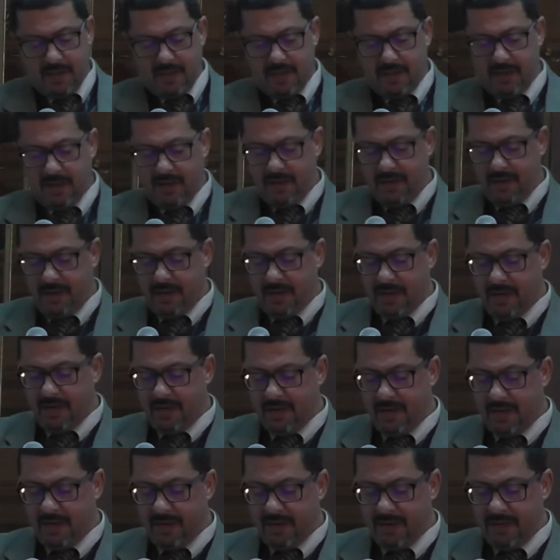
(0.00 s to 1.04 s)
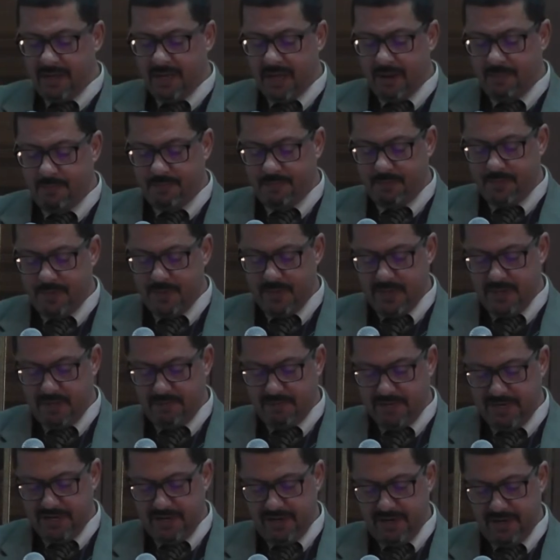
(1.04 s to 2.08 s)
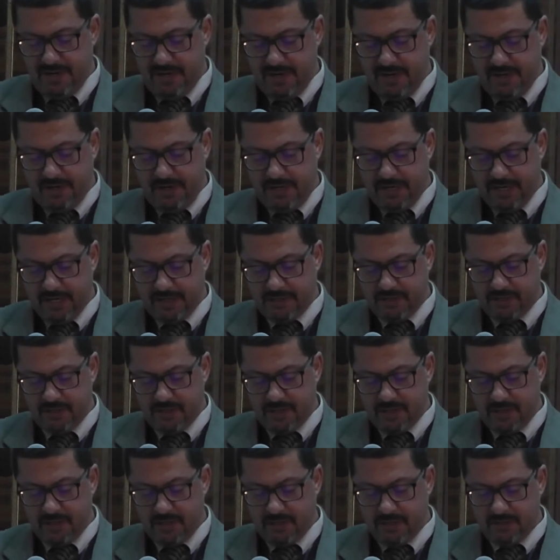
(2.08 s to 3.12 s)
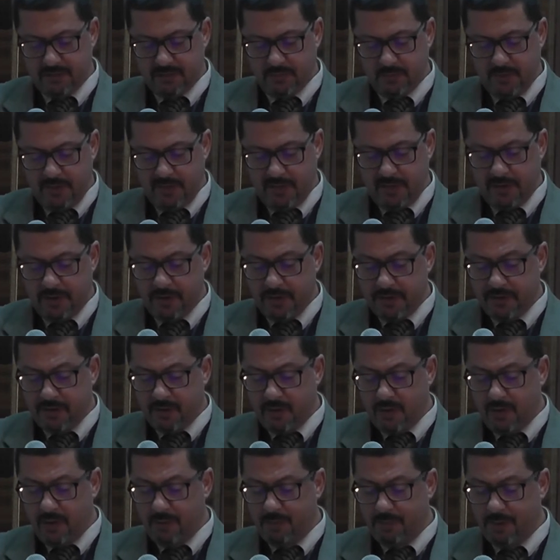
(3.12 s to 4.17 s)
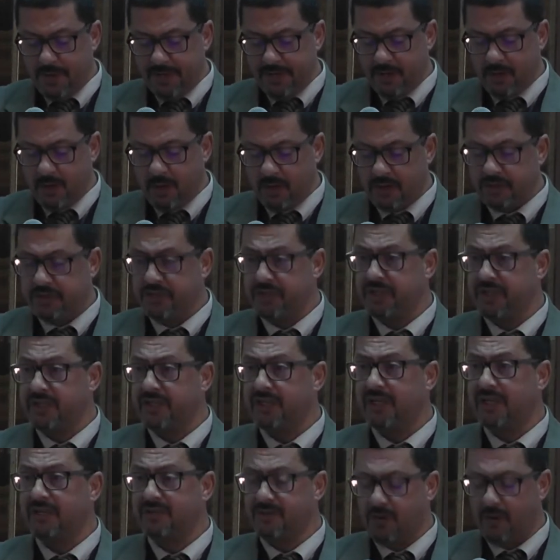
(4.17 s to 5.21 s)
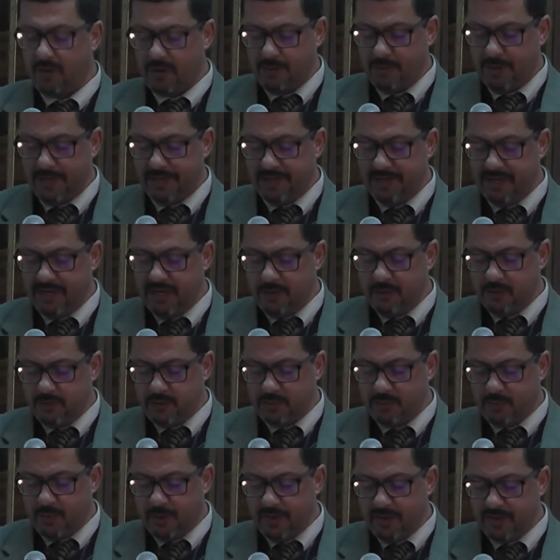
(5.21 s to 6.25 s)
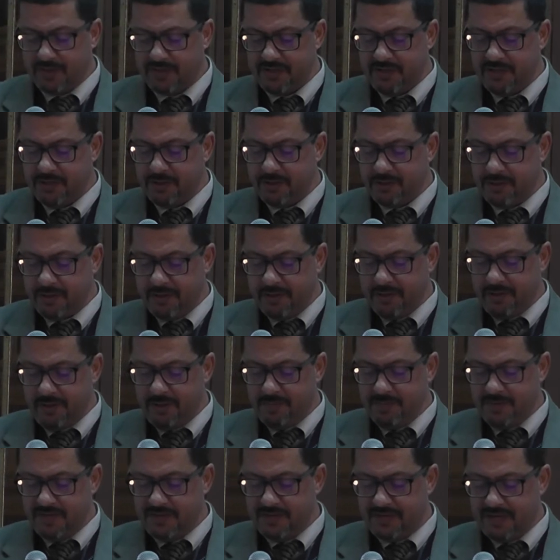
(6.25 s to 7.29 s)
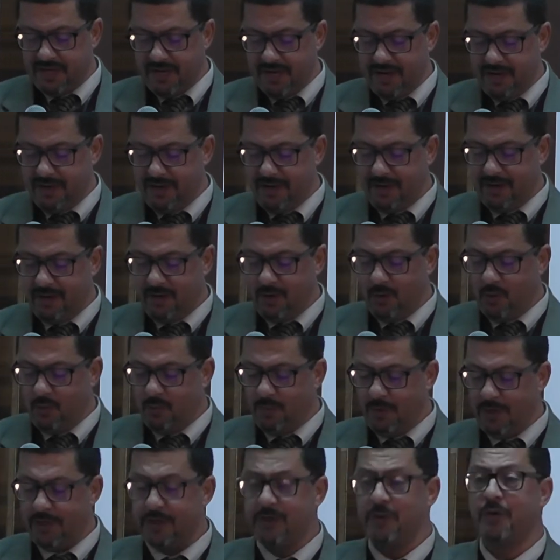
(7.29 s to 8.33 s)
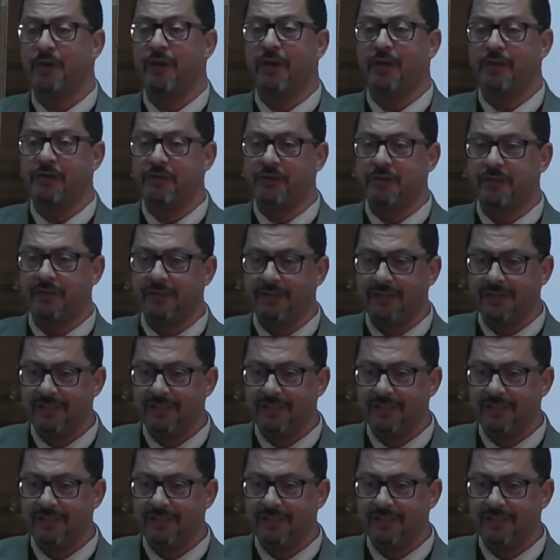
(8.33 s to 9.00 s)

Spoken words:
And I'll end up my lecture with critical pedagogy, talk about language policy, curriculum design, global education.